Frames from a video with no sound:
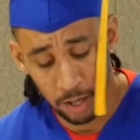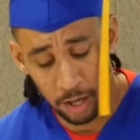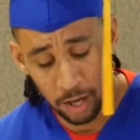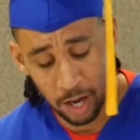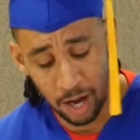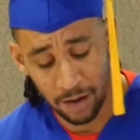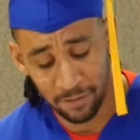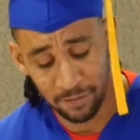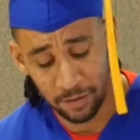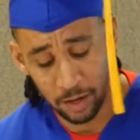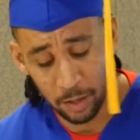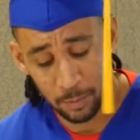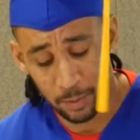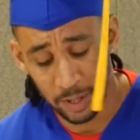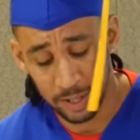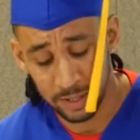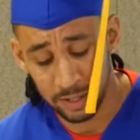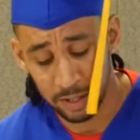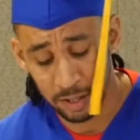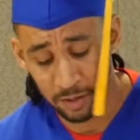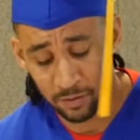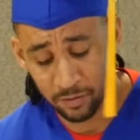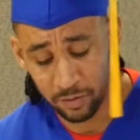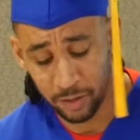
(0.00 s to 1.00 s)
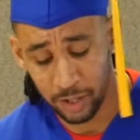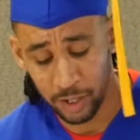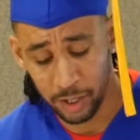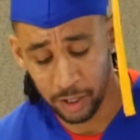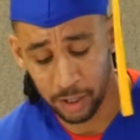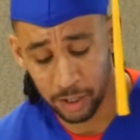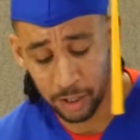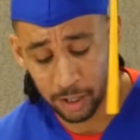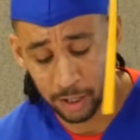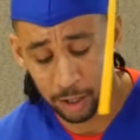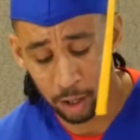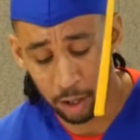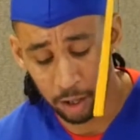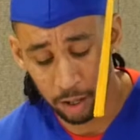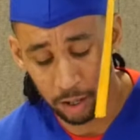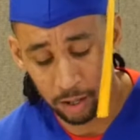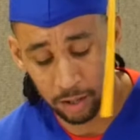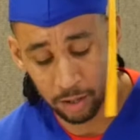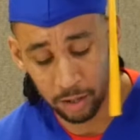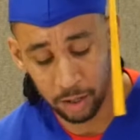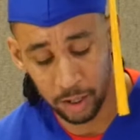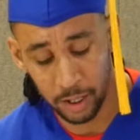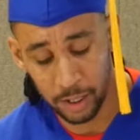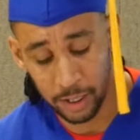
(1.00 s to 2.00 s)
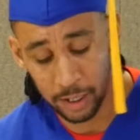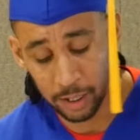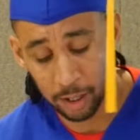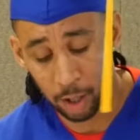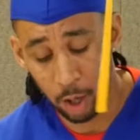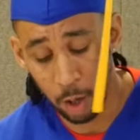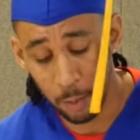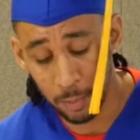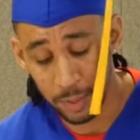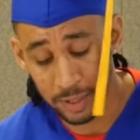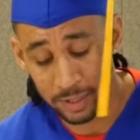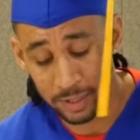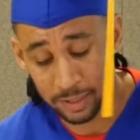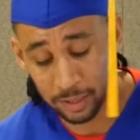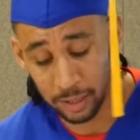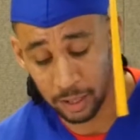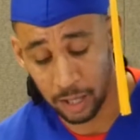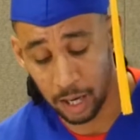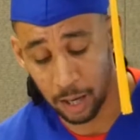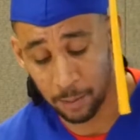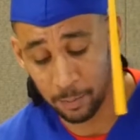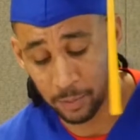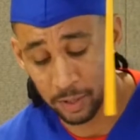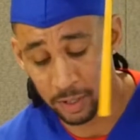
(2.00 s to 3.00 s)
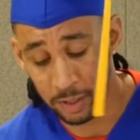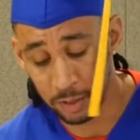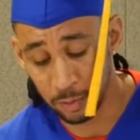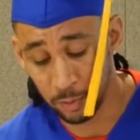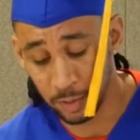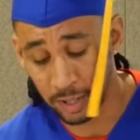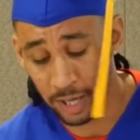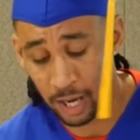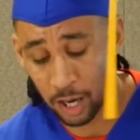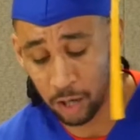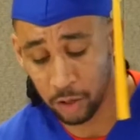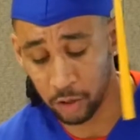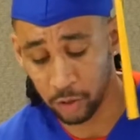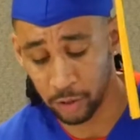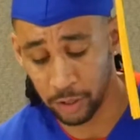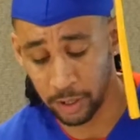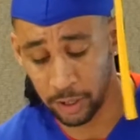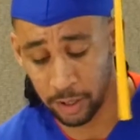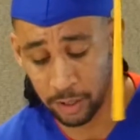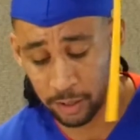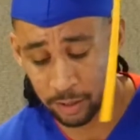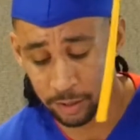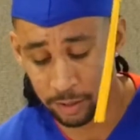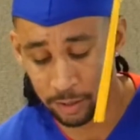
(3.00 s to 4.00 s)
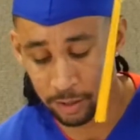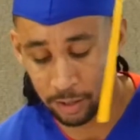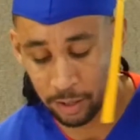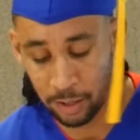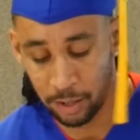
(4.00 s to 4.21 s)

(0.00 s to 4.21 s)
I found myself cleaning homeless encampments with Caltrans